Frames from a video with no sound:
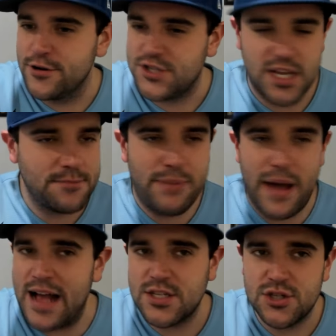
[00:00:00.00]
You're seeing
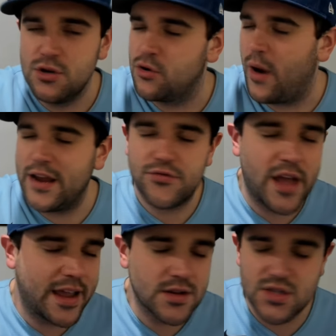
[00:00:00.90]
Bassitt do great
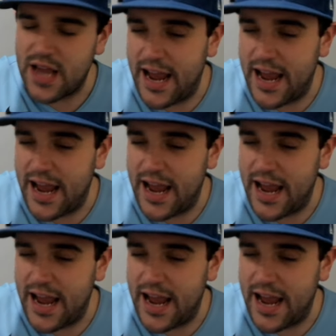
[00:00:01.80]
things,